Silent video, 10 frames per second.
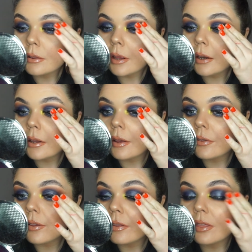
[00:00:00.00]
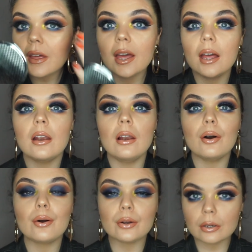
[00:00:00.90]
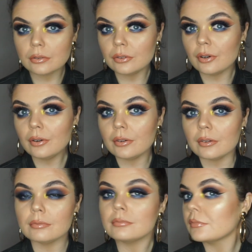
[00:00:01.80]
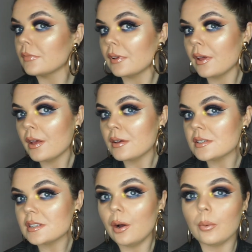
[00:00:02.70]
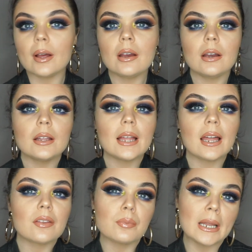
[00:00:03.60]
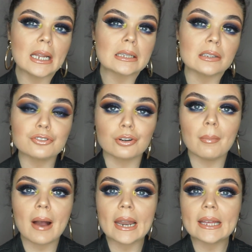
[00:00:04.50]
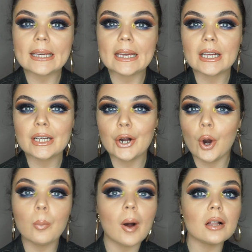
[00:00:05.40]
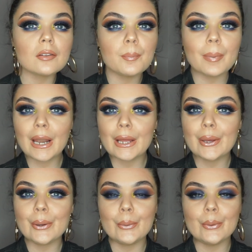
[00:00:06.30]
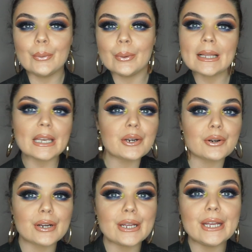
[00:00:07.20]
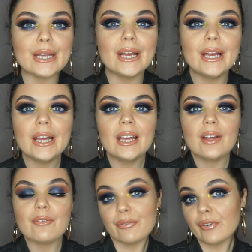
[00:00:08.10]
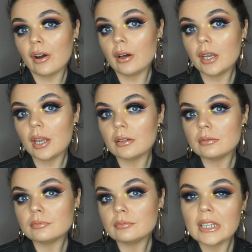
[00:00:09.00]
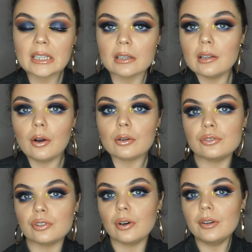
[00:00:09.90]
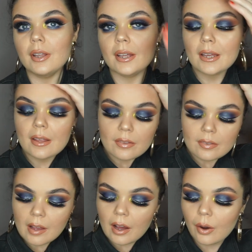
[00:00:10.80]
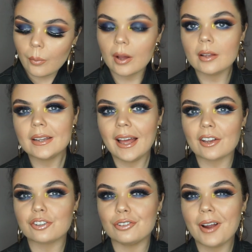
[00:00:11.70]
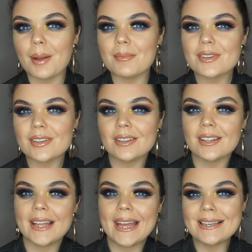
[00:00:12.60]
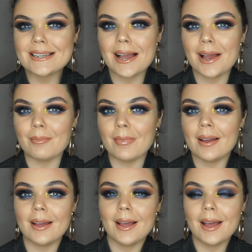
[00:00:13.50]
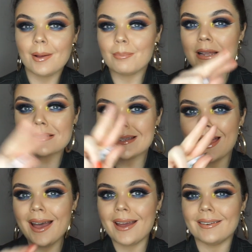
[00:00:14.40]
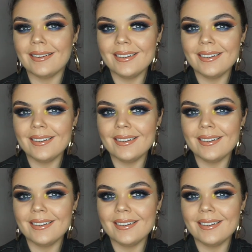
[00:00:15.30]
that is the look done. So that is my little dramatic cobalt blue glittery fun little look done. So that actually rhymed in time, +9.